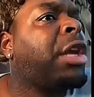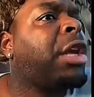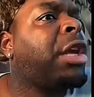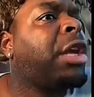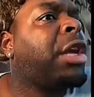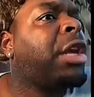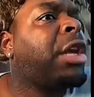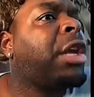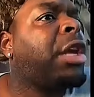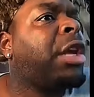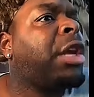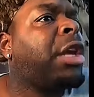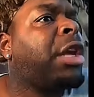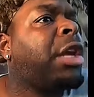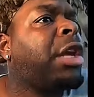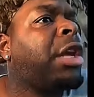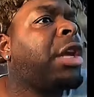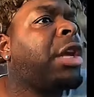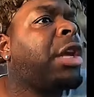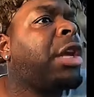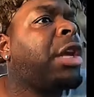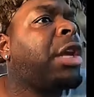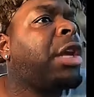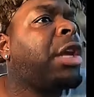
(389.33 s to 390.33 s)

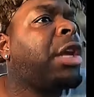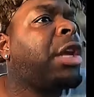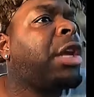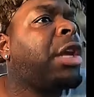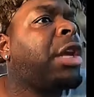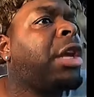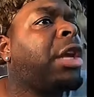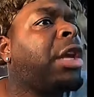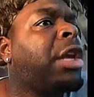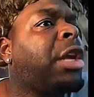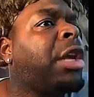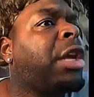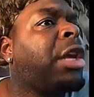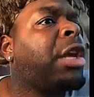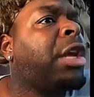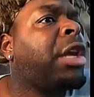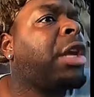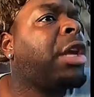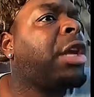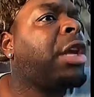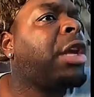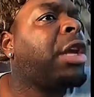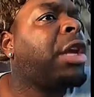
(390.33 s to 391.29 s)
Nobody speaks.